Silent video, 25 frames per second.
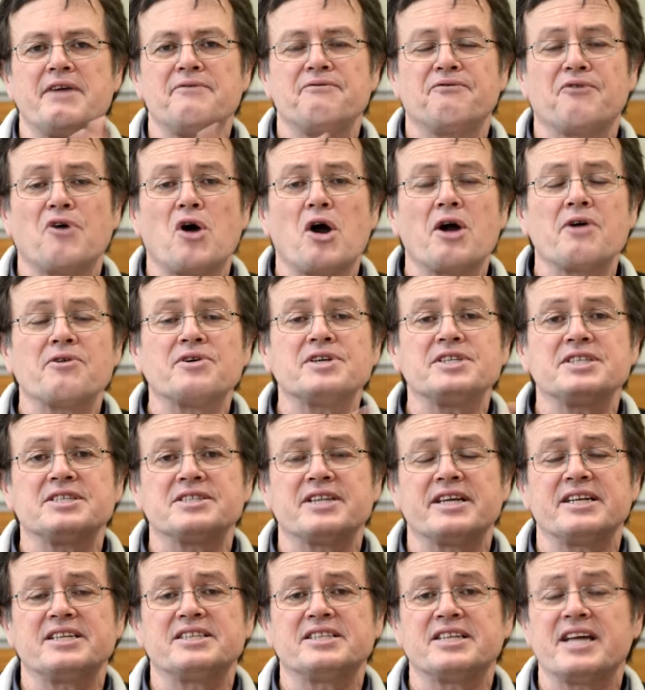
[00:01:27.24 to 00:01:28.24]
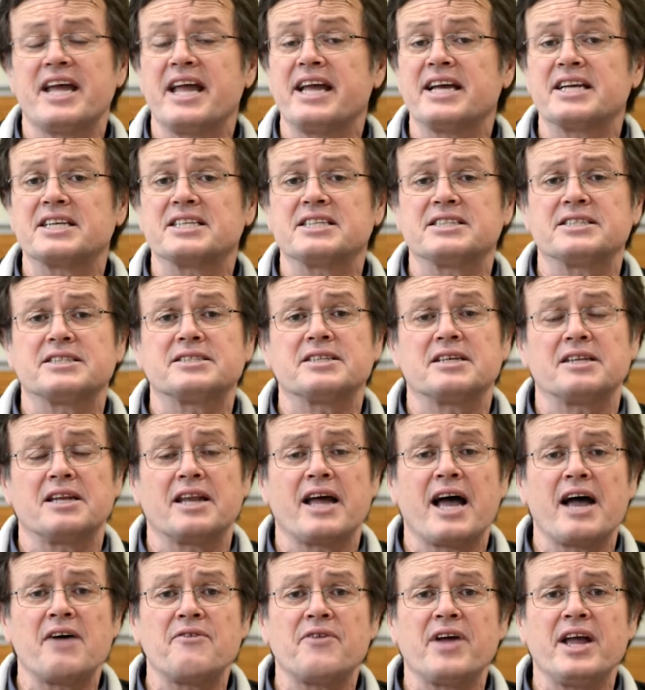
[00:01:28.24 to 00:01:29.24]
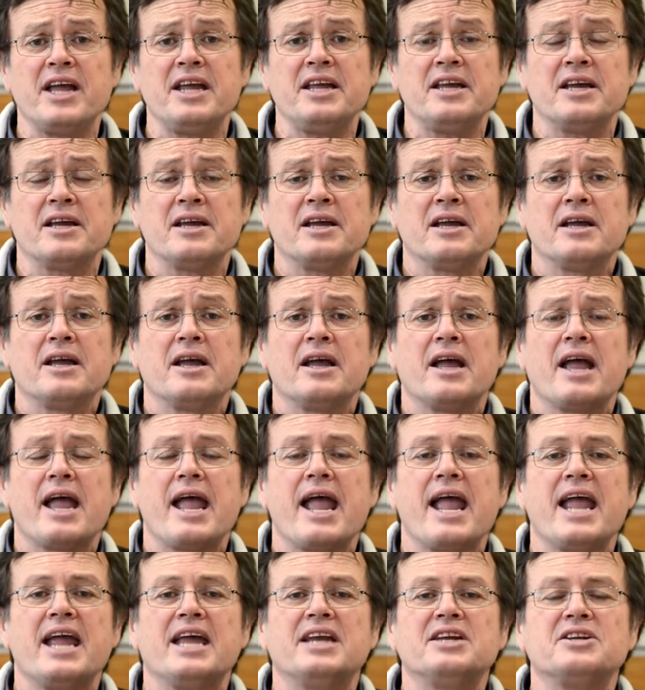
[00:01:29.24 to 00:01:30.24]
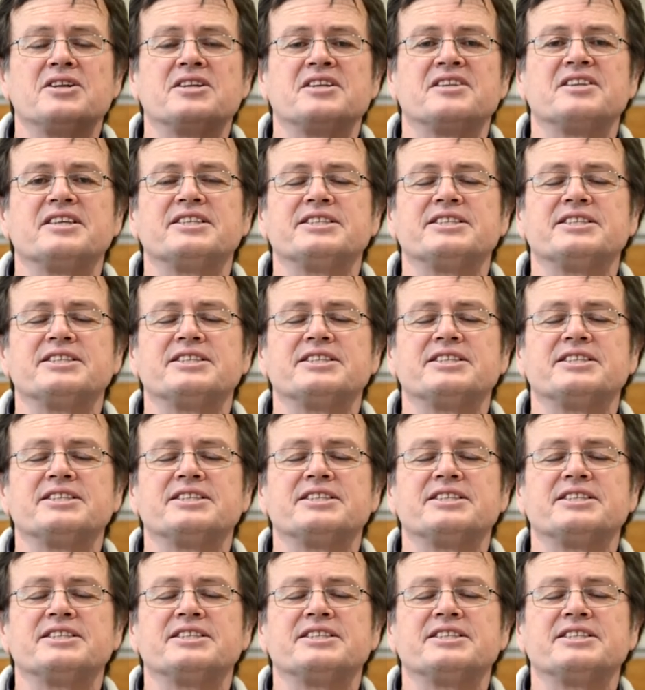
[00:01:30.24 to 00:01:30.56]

virus that attacks larvae, and the